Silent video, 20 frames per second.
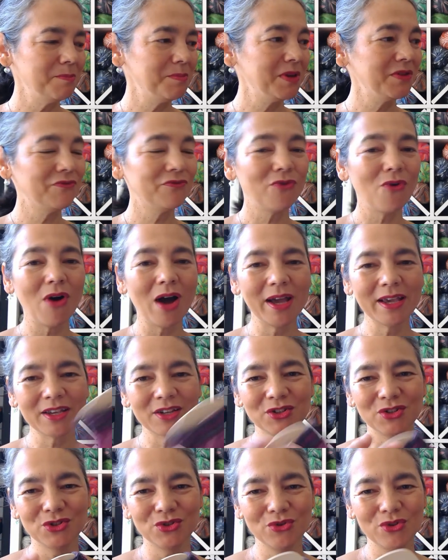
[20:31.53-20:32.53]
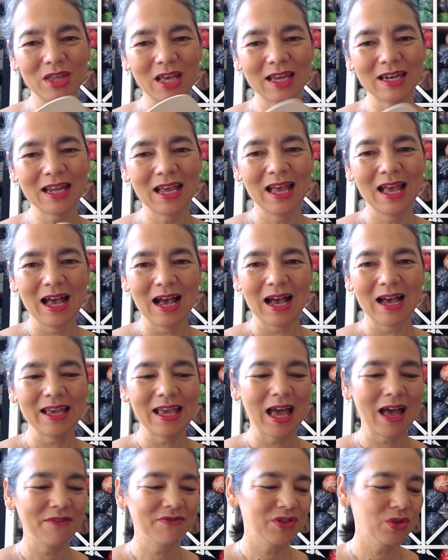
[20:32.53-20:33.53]
Before I can do that, I
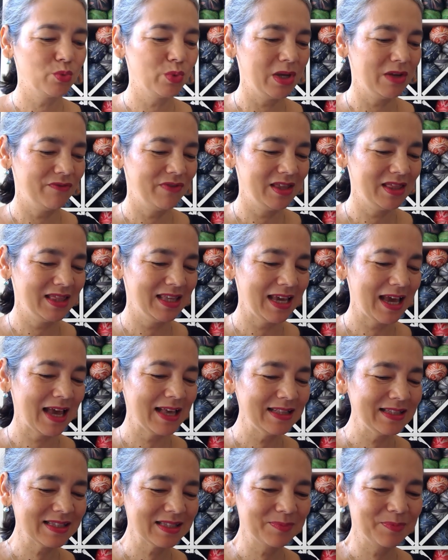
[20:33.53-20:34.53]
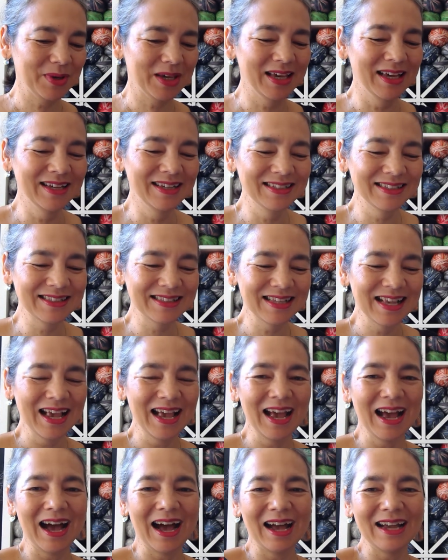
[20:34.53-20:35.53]
have to weave in the ends because
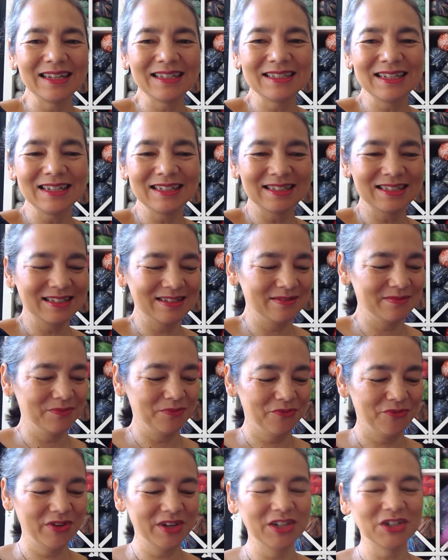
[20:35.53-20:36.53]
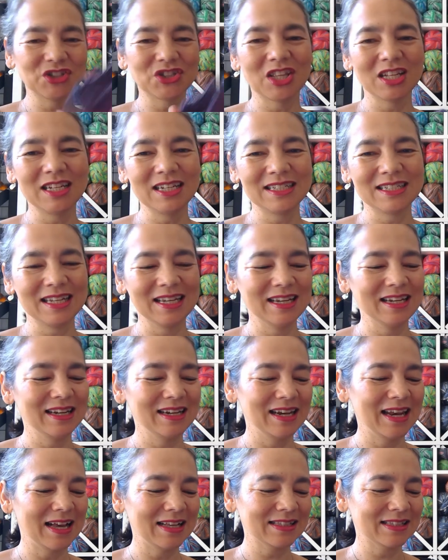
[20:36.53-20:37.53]
I did finish the knitting
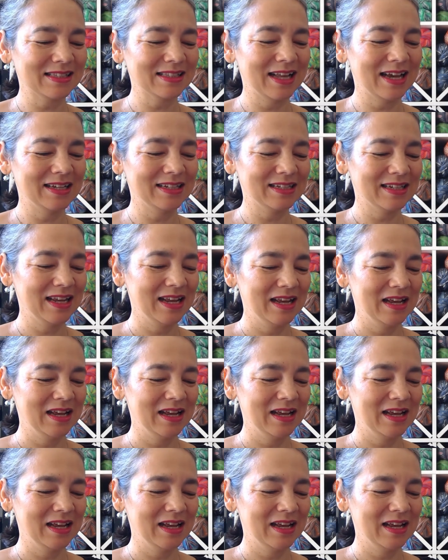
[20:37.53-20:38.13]
last night,